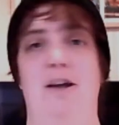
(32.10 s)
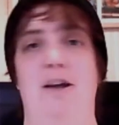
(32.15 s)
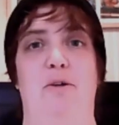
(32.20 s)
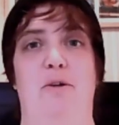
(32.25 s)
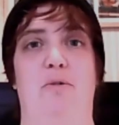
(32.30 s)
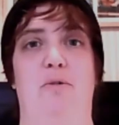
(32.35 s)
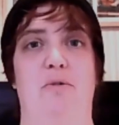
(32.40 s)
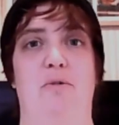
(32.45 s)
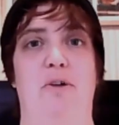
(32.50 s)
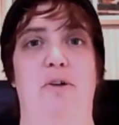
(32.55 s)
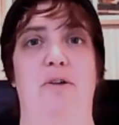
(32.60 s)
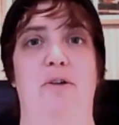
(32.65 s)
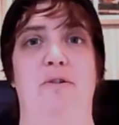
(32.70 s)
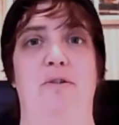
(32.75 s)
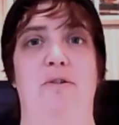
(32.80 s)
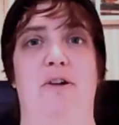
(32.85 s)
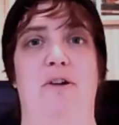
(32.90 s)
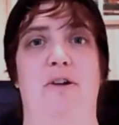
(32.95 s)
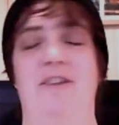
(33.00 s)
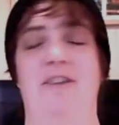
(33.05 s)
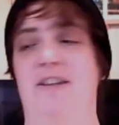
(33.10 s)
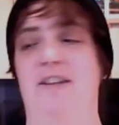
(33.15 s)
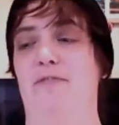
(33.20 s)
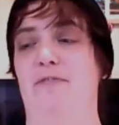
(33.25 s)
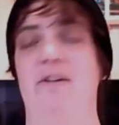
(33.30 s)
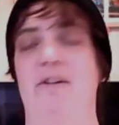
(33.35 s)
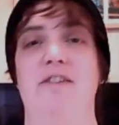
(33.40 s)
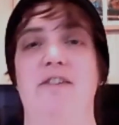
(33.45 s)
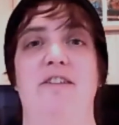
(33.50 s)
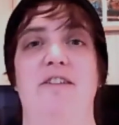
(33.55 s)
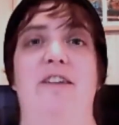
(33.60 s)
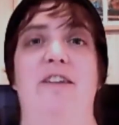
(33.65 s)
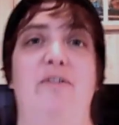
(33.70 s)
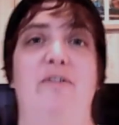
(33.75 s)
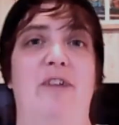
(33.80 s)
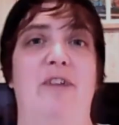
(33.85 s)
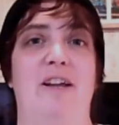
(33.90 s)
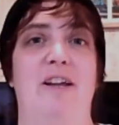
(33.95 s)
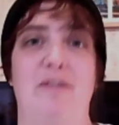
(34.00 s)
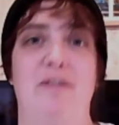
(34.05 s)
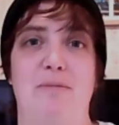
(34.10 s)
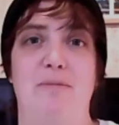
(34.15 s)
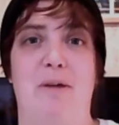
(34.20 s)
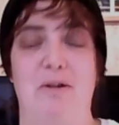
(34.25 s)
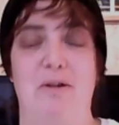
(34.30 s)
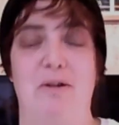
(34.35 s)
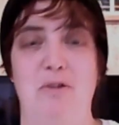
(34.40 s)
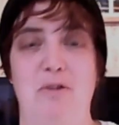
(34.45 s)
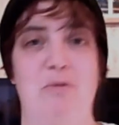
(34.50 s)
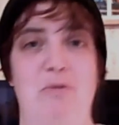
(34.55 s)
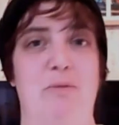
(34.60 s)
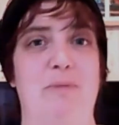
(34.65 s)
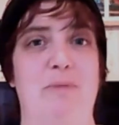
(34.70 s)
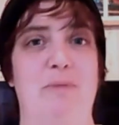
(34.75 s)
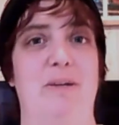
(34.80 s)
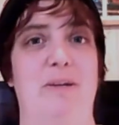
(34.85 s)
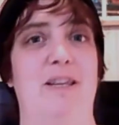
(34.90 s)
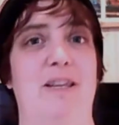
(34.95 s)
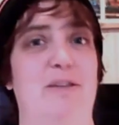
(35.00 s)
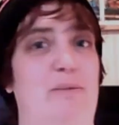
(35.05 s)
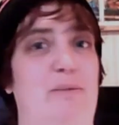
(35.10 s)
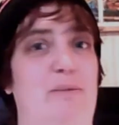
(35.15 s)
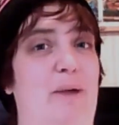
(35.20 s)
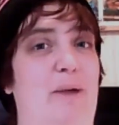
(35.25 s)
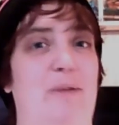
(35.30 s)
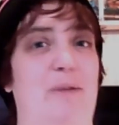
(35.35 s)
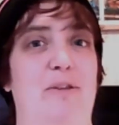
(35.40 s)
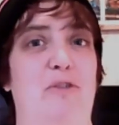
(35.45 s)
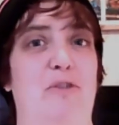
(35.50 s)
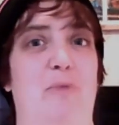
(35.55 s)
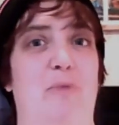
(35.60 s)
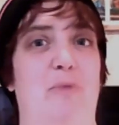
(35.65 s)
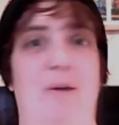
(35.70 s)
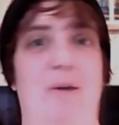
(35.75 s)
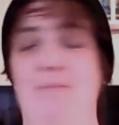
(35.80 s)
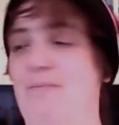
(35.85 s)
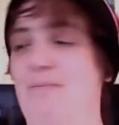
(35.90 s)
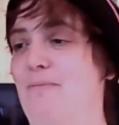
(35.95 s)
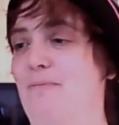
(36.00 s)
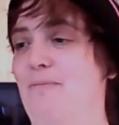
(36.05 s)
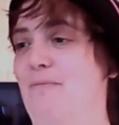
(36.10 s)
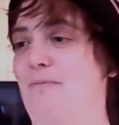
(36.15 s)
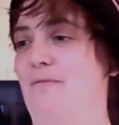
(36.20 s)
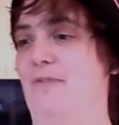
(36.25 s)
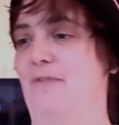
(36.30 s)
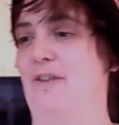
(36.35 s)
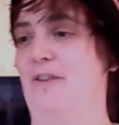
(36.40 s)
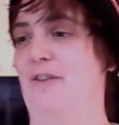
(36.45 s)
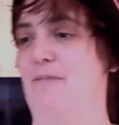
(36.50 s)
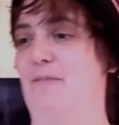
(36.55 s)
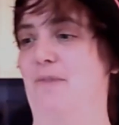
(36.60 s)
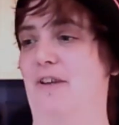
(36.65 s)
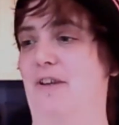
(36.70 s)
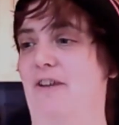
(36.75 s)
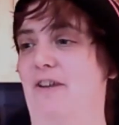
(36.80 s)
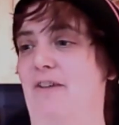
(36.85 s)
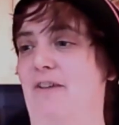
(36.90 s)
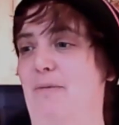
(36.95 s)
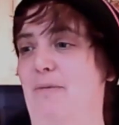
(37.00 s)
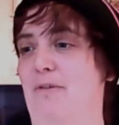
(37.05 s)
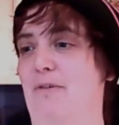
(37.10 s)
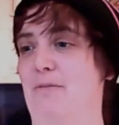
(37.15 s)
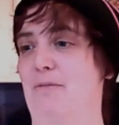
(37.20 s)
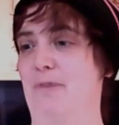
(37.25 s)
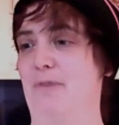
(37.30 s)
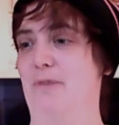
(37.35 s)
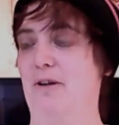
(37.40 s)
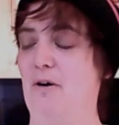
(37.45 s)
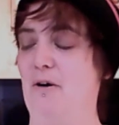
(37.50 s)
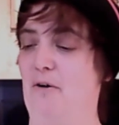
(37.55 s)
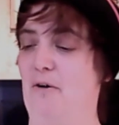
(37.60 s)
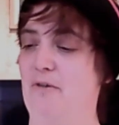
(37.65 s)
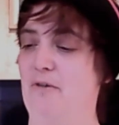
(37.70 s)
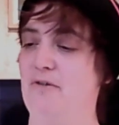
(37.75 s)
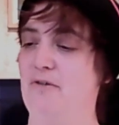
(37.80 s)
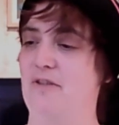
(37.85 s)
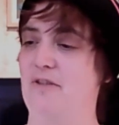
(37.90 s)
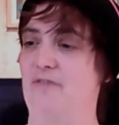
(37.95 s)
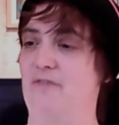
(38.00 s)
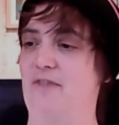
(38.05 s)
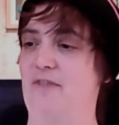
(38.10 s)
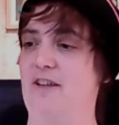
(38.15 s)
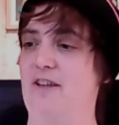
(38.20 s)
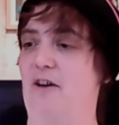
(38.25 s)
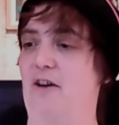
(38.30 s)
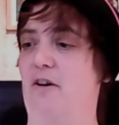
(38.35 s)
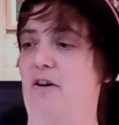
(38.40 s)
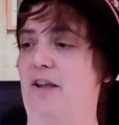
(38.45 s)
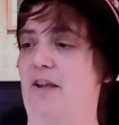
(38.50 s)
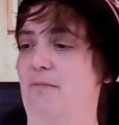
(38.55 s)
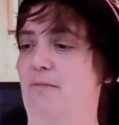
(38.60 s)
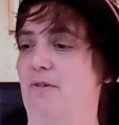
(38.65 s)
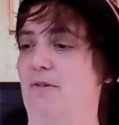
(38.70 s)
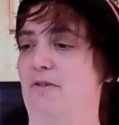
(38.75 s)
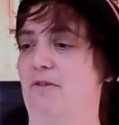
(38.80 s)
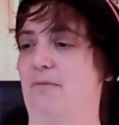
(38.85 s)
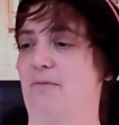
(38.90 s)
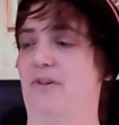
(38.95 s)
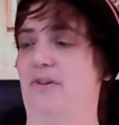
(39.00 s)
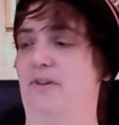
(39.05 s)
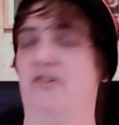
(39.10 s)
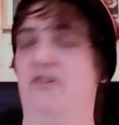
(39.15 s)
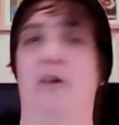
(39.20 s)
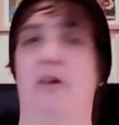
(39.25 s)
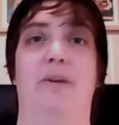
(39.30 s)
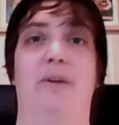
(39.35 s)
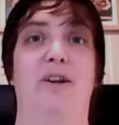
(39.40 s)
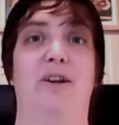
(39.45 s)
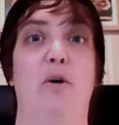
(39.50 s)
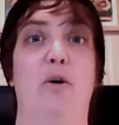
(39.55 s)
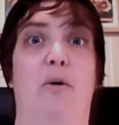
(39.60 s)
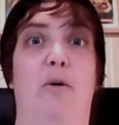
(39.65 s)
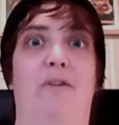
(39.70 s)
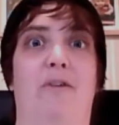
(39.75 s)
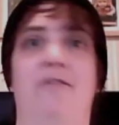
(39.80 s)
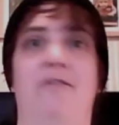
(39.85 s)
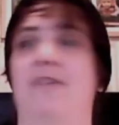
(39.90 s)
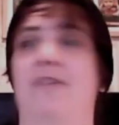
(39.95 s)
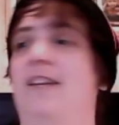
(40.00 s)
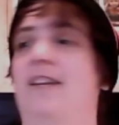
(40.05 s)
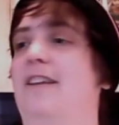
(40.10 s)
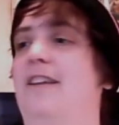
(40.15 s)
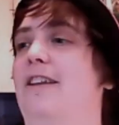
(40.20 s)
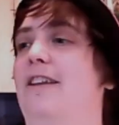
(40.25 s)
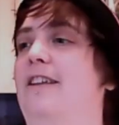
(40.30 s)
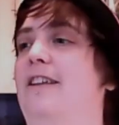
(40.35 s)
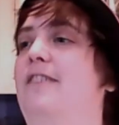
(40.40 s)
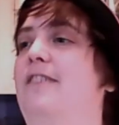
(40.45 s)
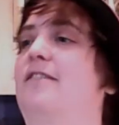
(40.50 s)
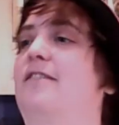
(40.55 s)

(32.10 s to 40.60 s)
Although I think the wrestling fans among you will be pleased about this one for this particular episode, because the thing I am going to be showing off is